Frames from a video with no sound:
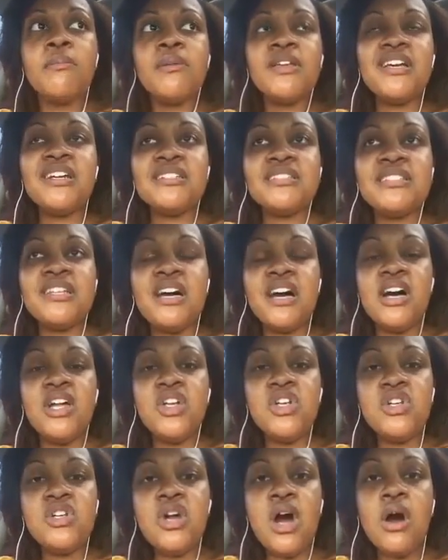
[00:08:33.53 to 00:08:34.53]
because the
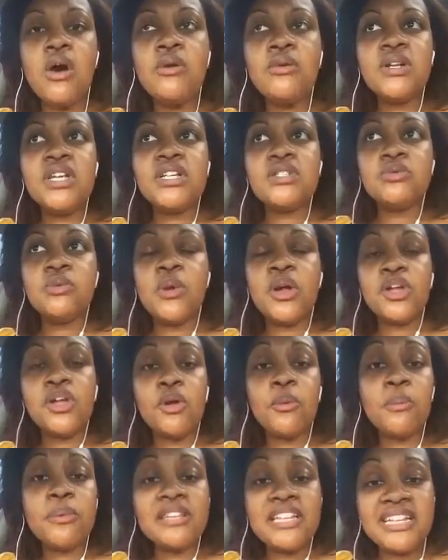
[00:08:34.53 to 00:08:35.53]
unknown is where
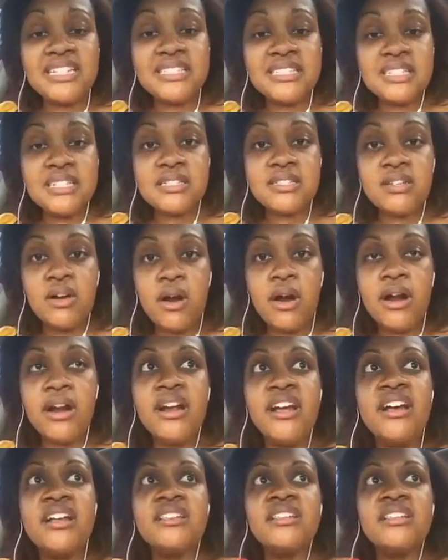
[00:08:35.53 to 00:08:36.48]
your blessings are.